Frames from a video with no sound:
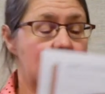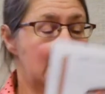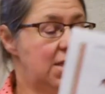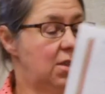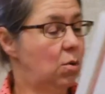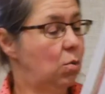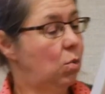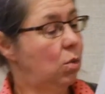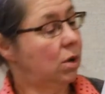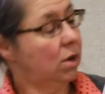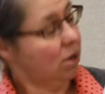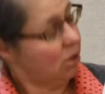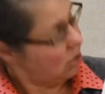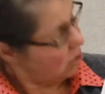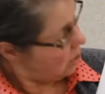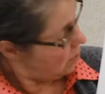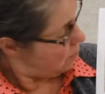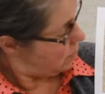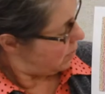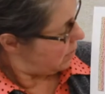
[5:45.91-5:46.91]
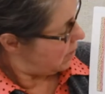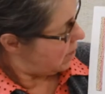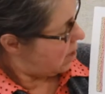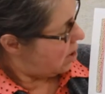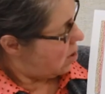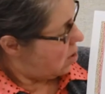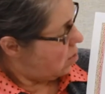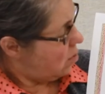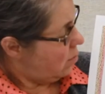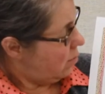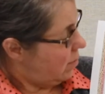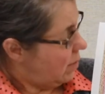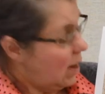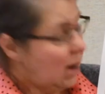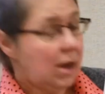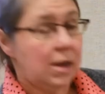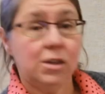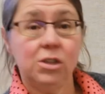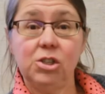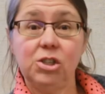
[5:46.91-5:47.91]
The words are below,
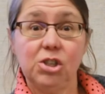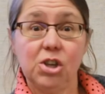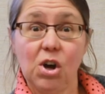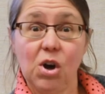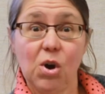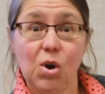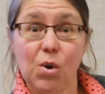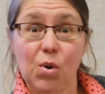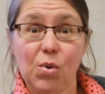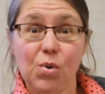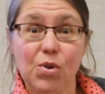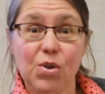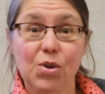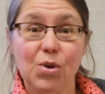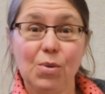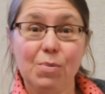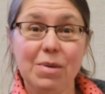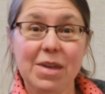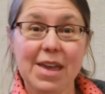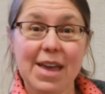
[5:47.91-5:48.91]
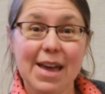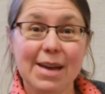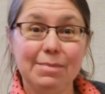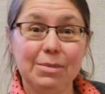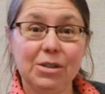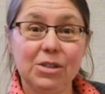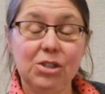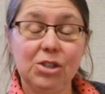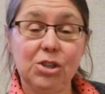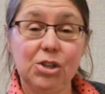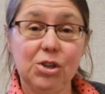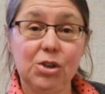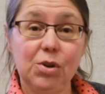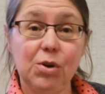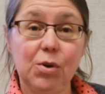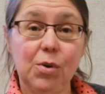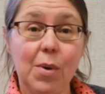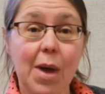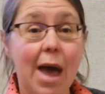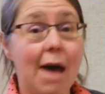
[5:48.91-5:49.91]
so you'll be able
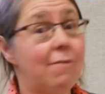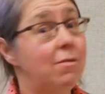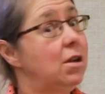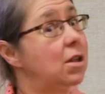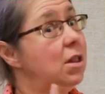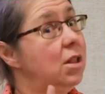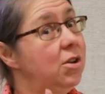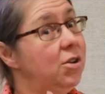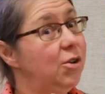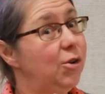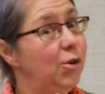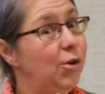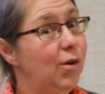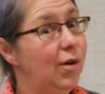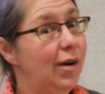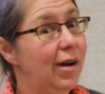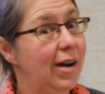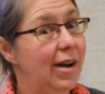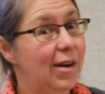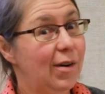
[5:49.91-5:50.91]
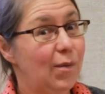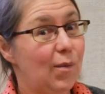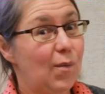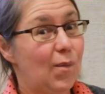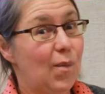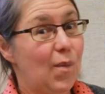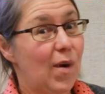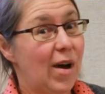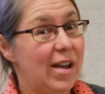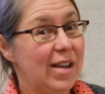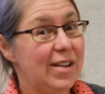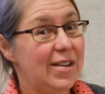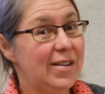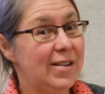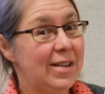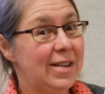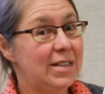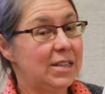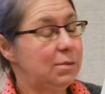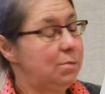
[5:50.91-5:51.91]
to have a clue what you
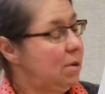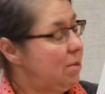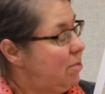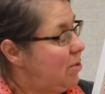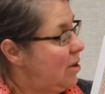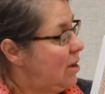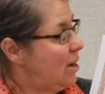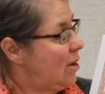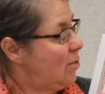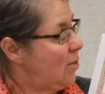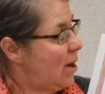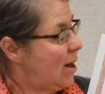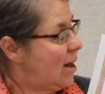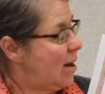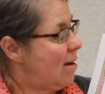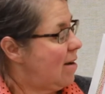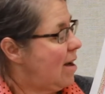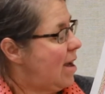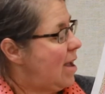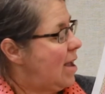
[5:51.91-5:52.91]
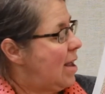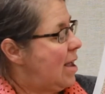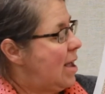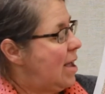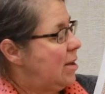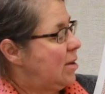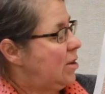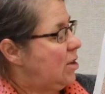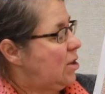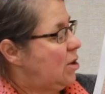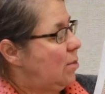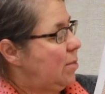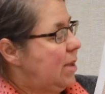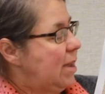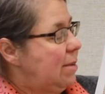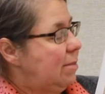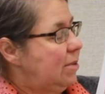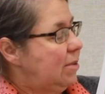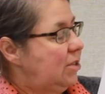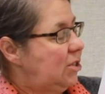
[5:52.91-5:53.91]
need to be putting where, and you'll
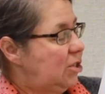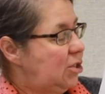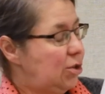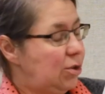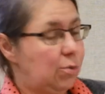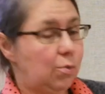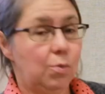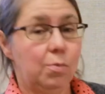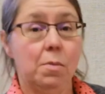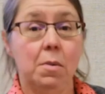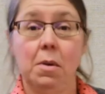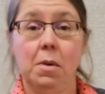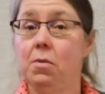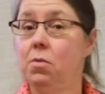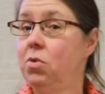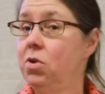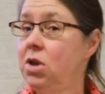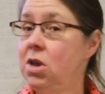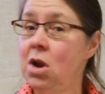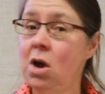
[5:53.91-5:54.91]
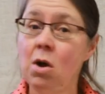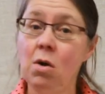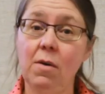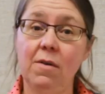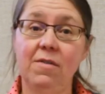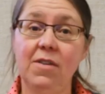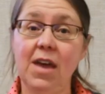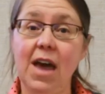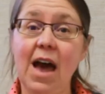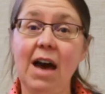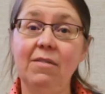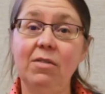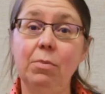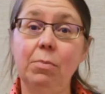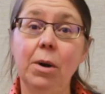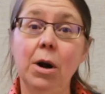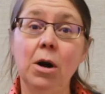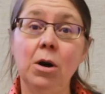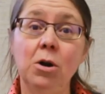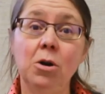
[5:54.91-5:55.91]
be able to, you know, if you have a
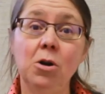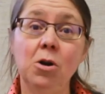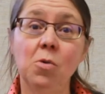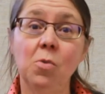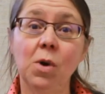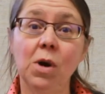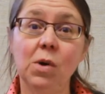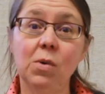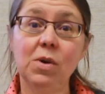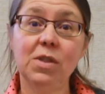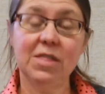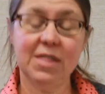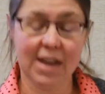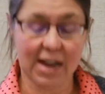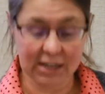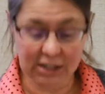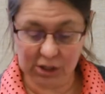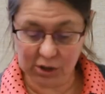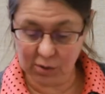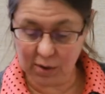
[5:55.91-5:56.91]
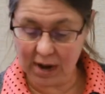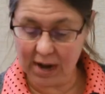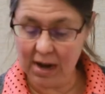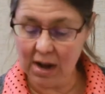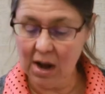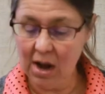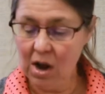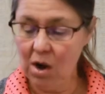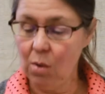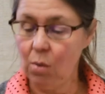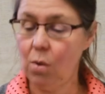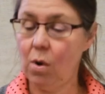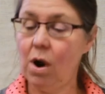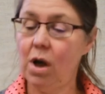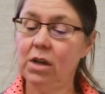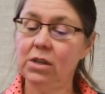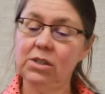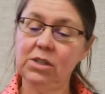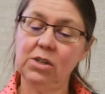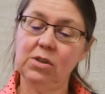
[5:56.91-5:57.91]
partner to work with, that's great. We're
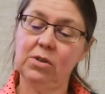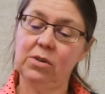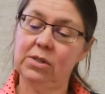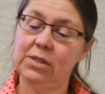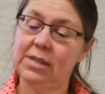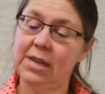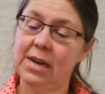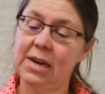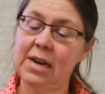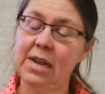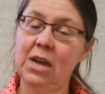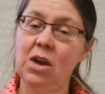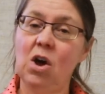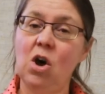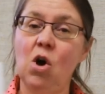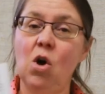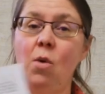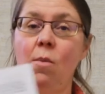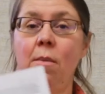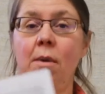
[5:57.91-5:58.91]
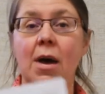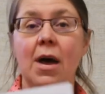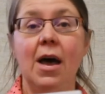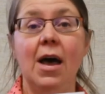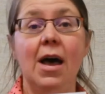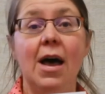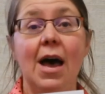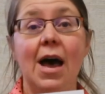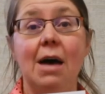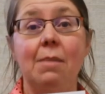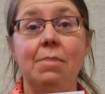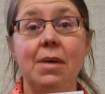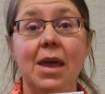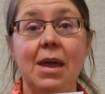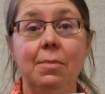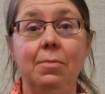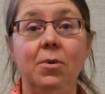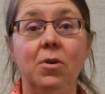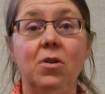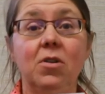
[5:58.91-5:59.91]
also sending home a
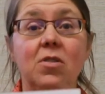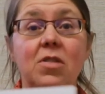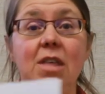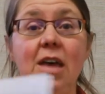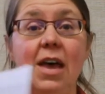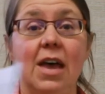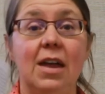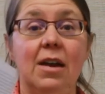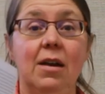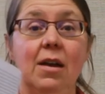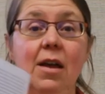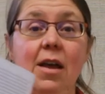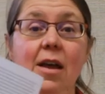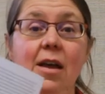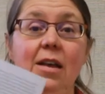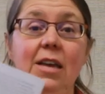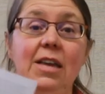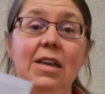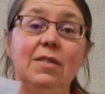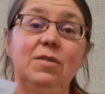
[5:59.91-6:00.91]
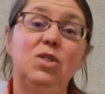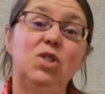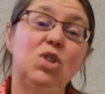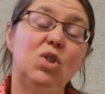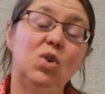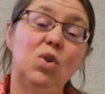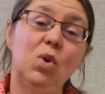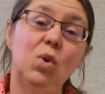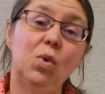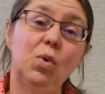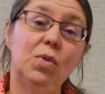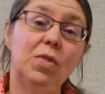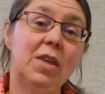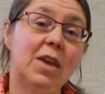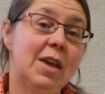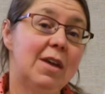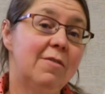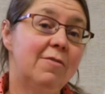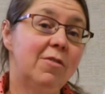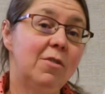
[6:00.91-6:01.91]
paper that gives you the
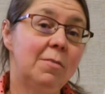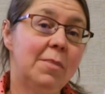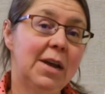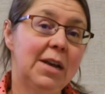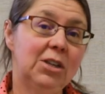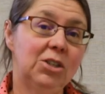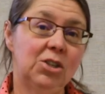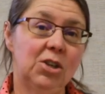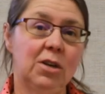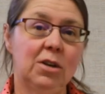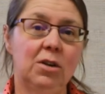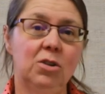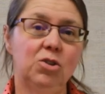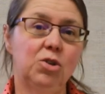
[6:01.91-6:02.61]
information.